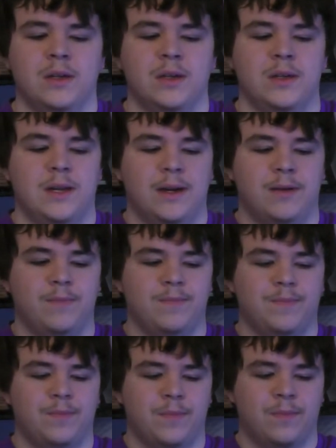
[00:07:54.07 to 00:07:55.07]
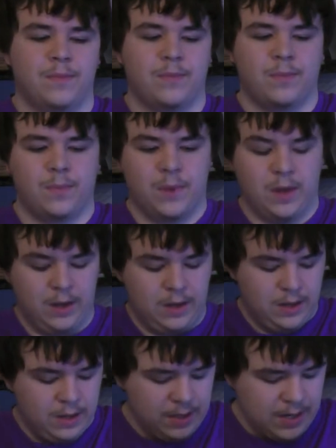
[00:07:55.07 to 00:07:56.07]
Now,
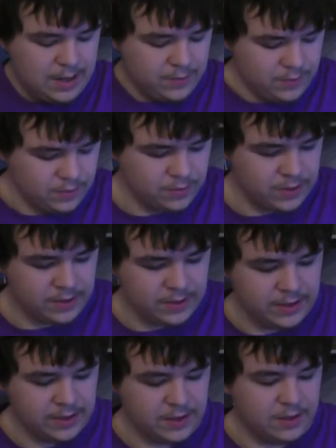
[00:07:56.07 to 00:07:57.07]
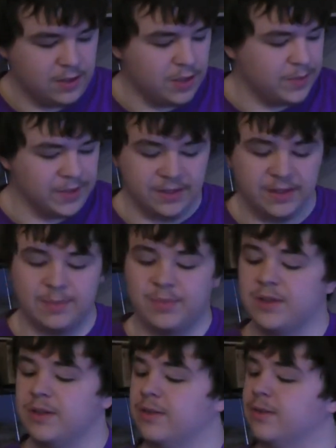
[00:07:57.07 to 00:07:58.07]
I will quickly open this up
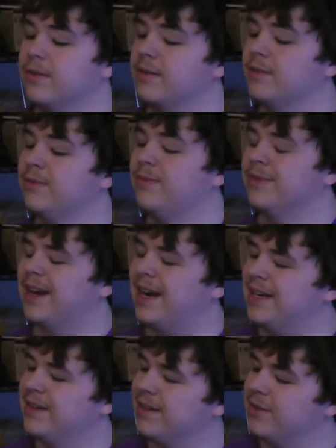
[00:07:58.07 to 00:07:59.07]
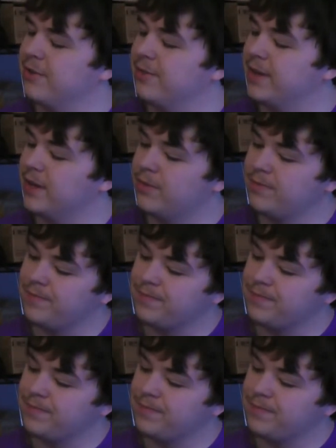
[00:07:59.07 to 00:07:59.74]
so we'll tie into the review.